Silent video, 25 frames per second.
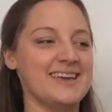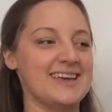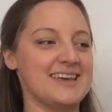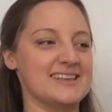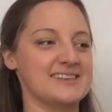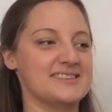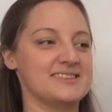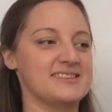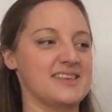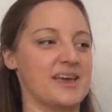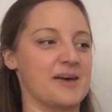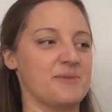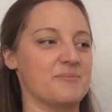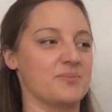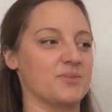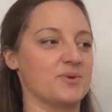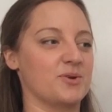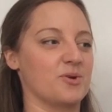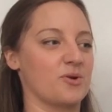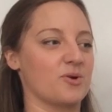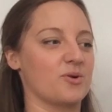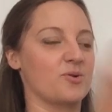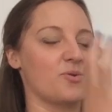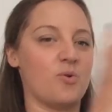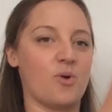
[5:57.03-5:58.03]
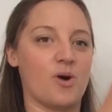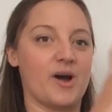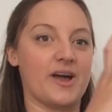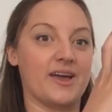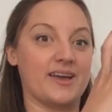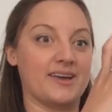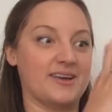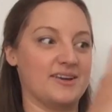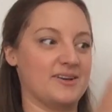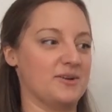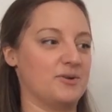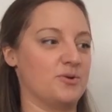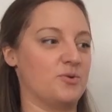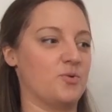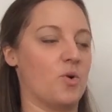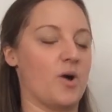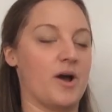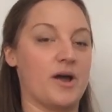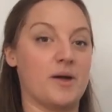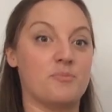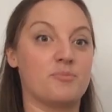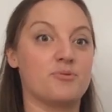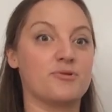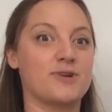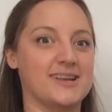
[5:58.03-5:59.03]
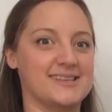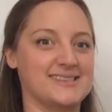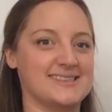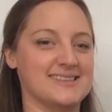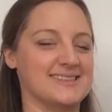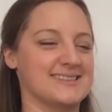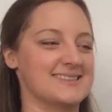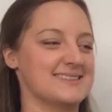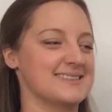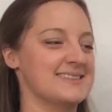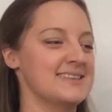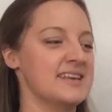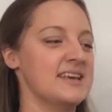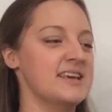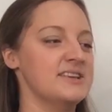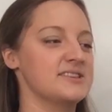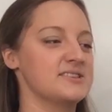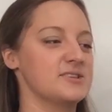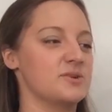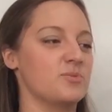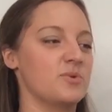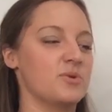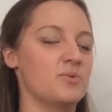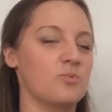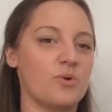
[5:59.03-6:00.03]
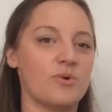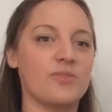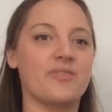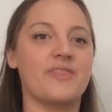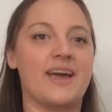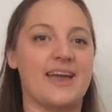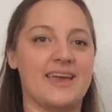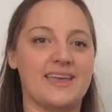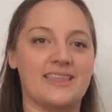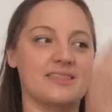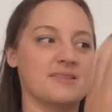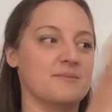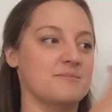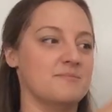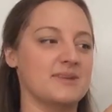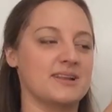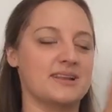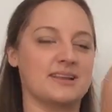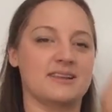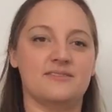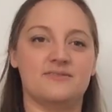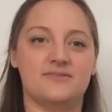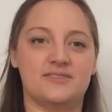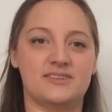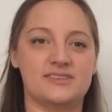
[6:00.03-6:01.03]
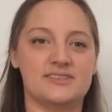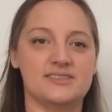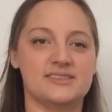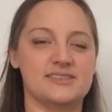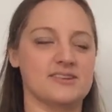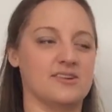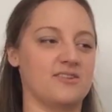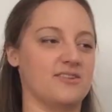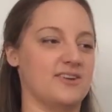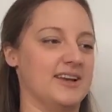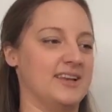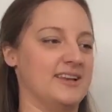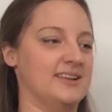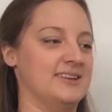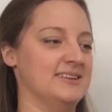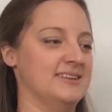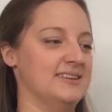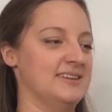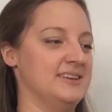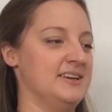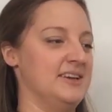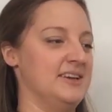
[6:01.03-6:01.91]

It's got quite a presence. So we want that in the middle of the design